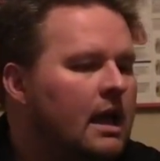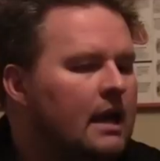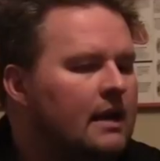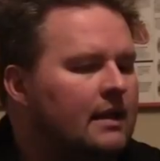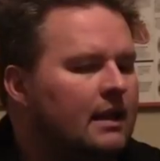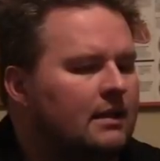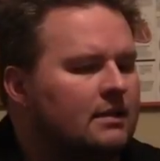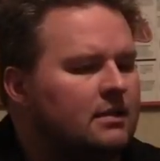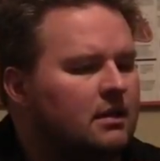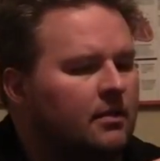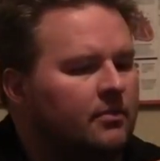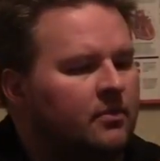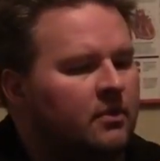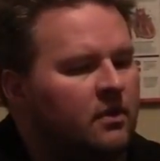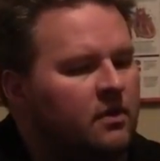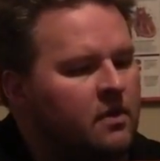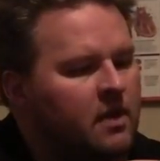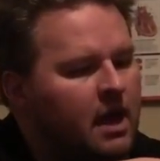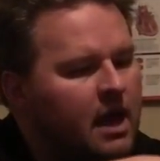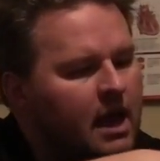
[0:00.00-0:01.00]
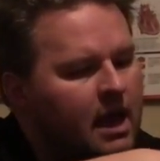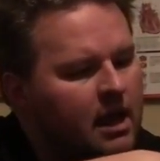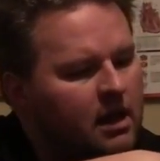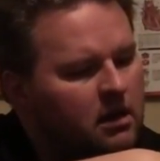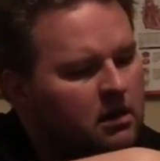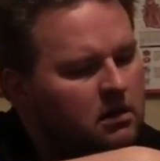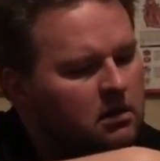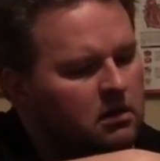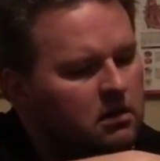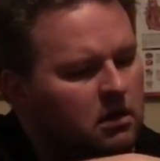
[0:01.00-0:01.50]
And that's something
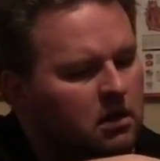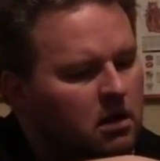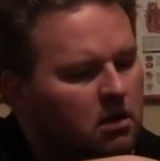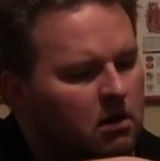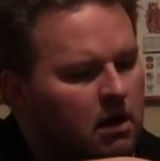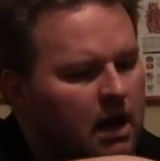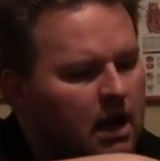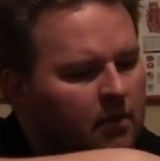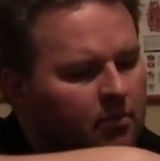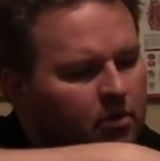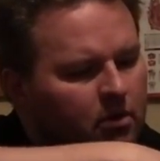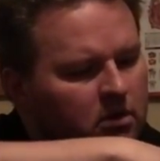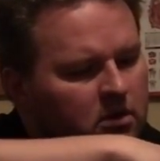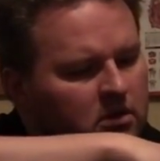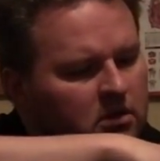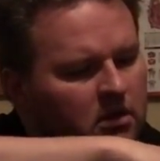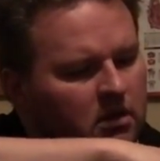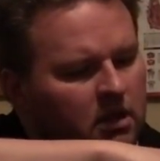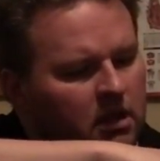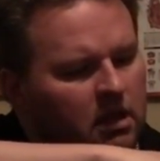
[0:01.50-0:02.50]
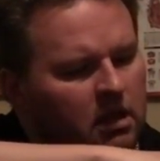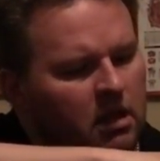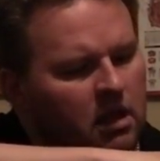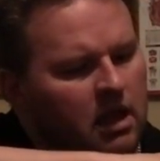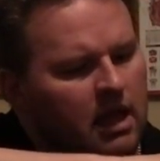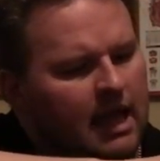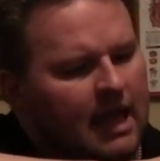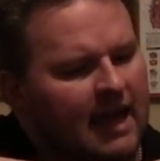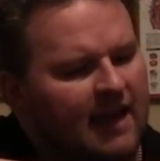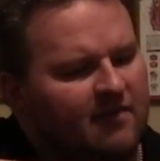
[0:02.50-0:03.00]
that, you know, I personally
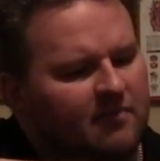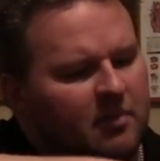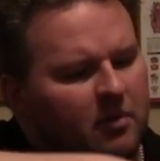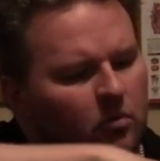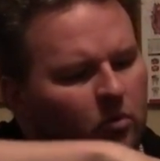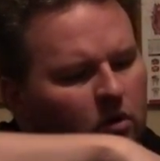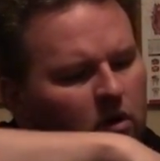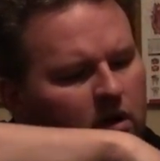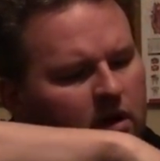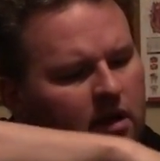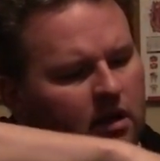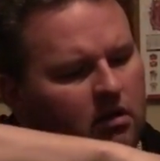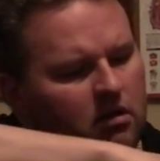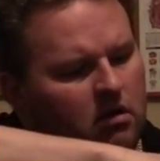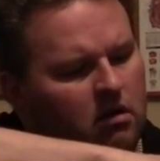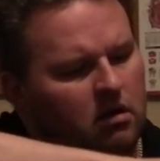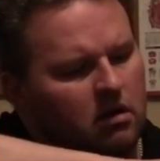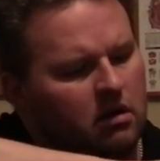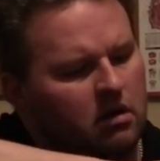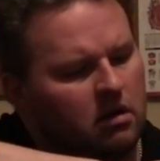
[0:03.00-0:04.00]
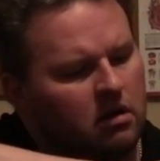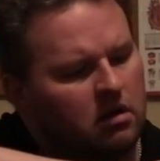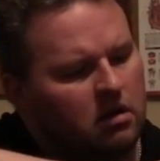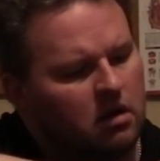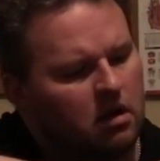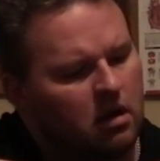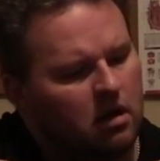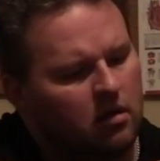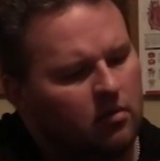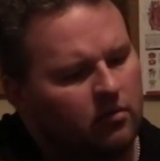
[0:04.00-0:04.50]
have been working on
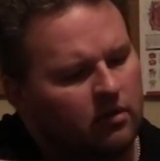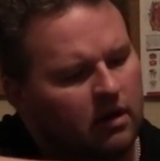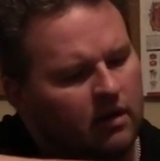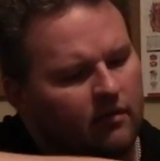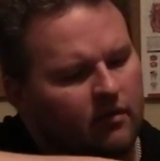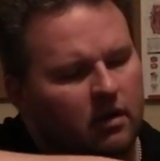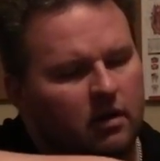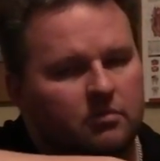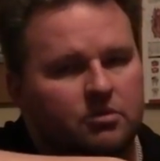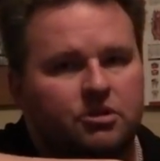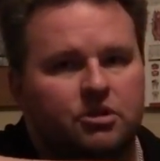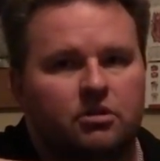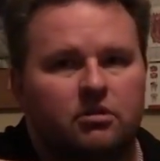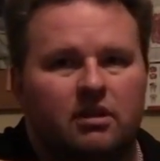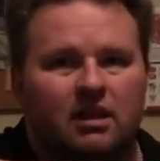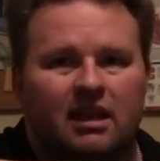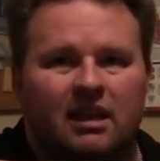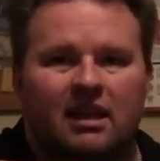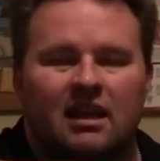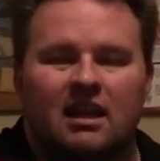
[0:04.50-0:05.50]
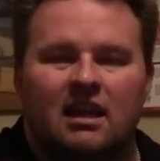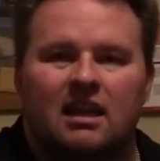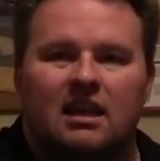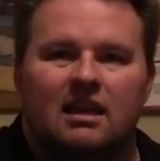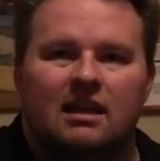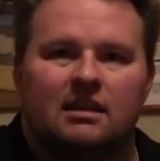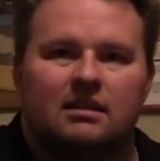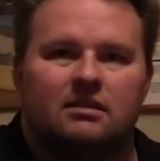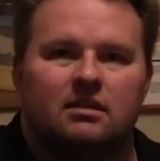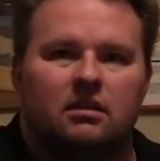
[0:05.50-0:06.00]
uh, whenever I'm shooting
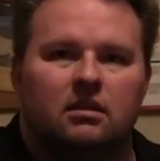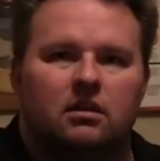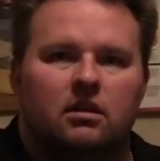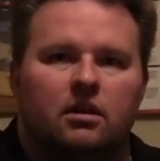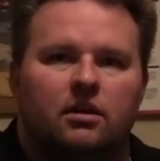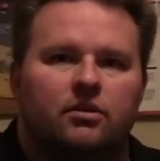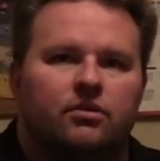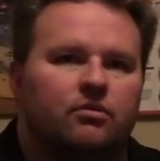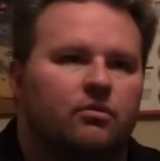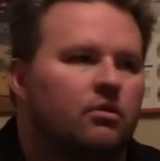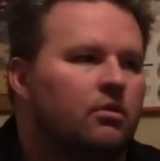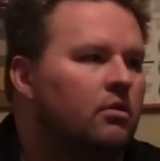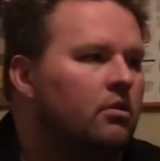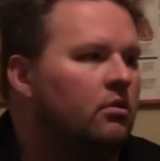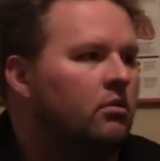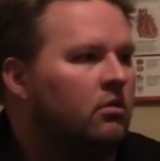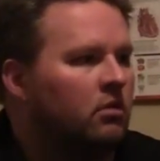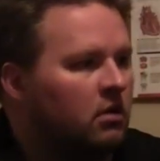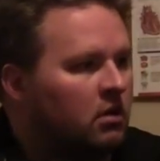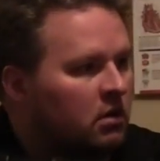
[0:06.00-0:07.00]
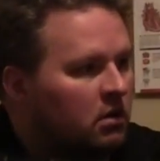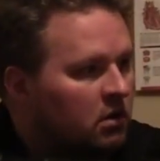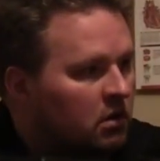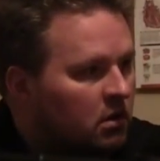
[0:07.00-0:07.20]
is to look through